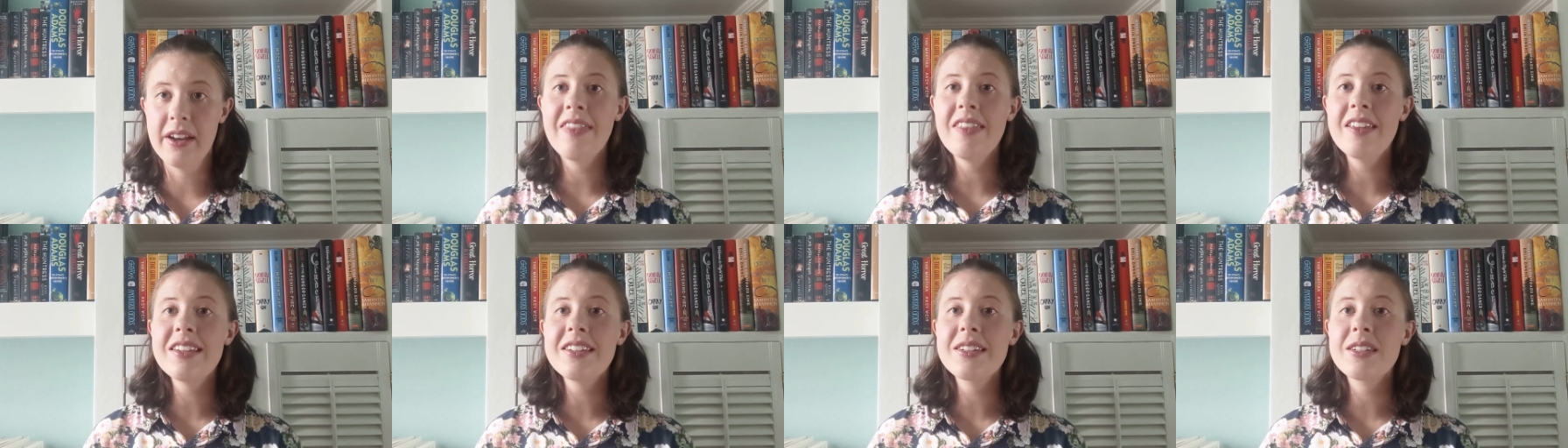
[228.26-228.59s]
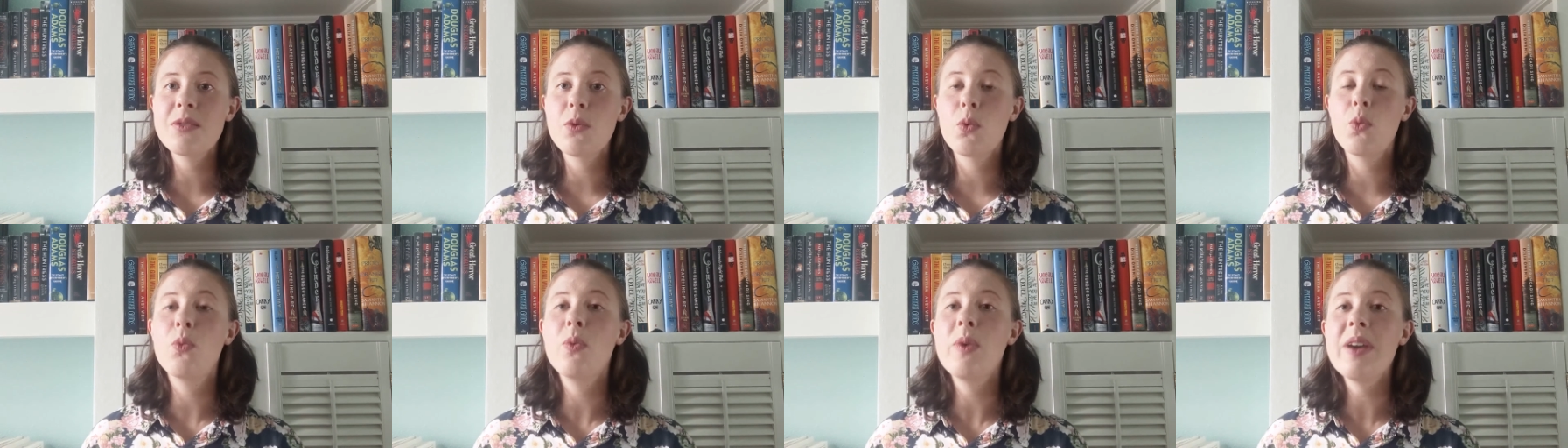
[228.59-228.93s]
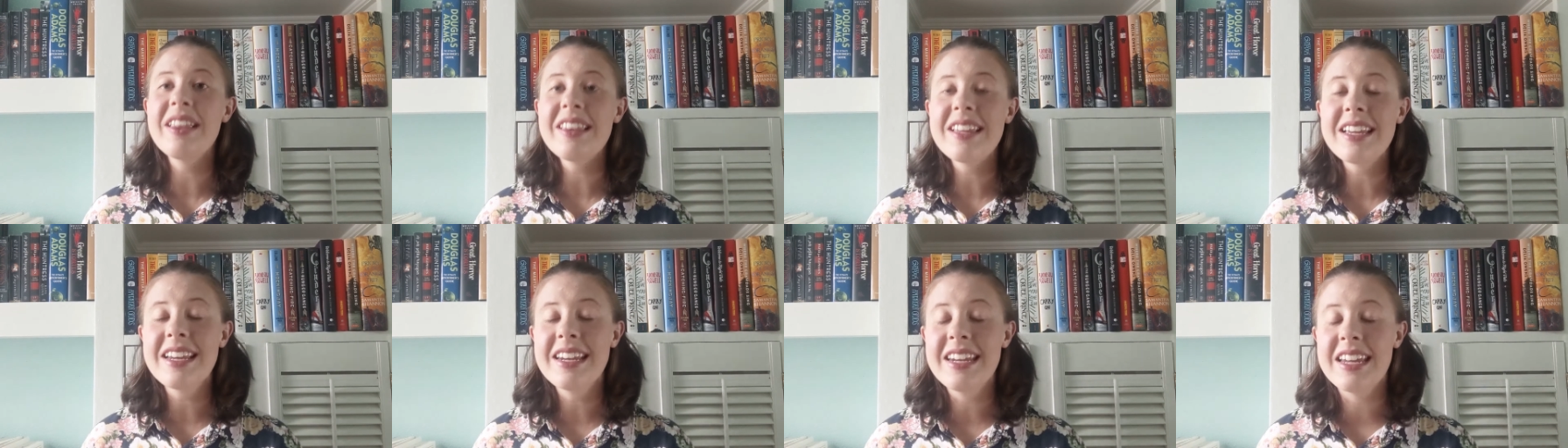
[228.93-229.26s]
And this
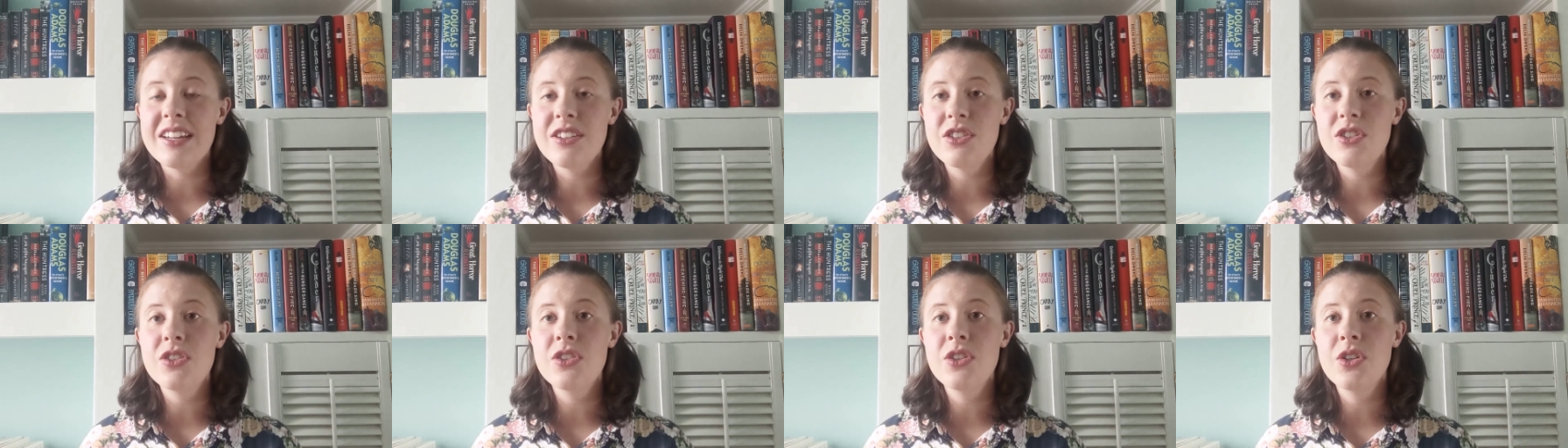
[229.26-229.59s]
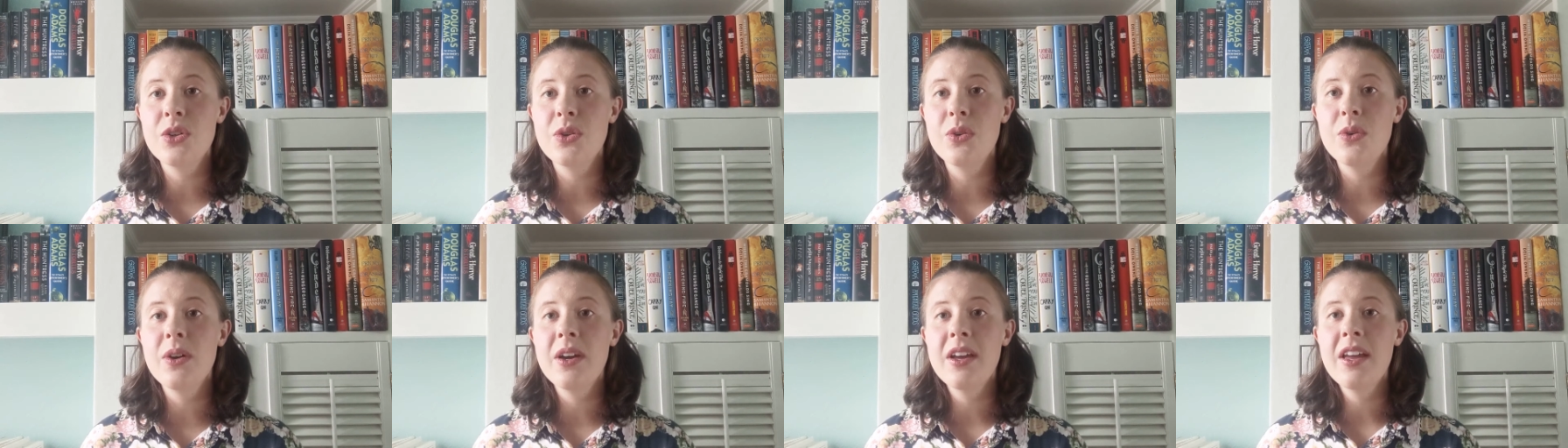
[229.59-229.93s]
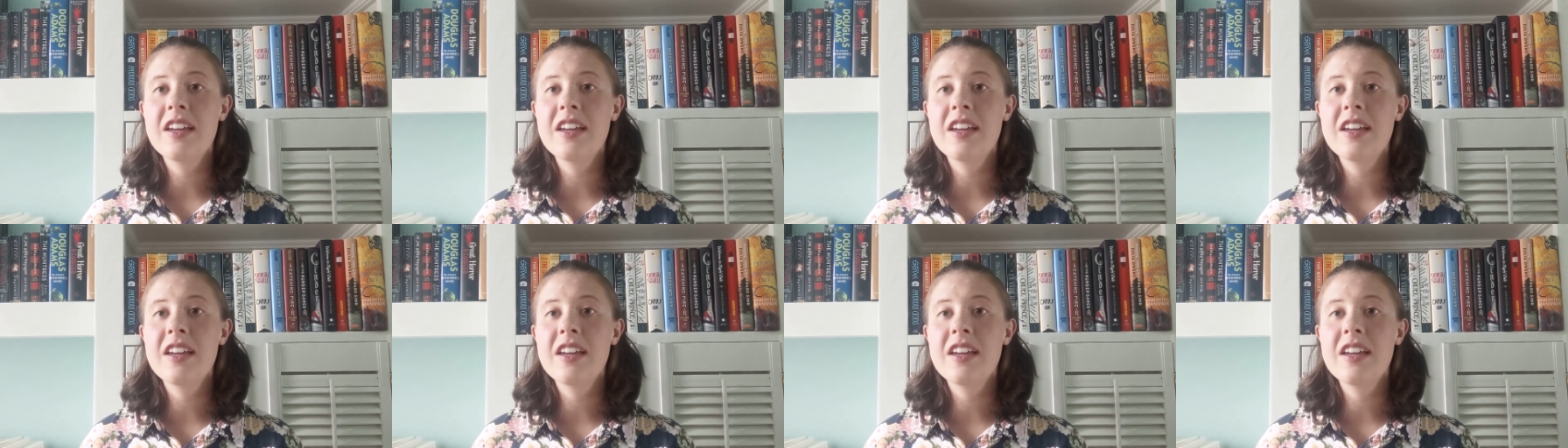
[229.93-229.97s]
willingness to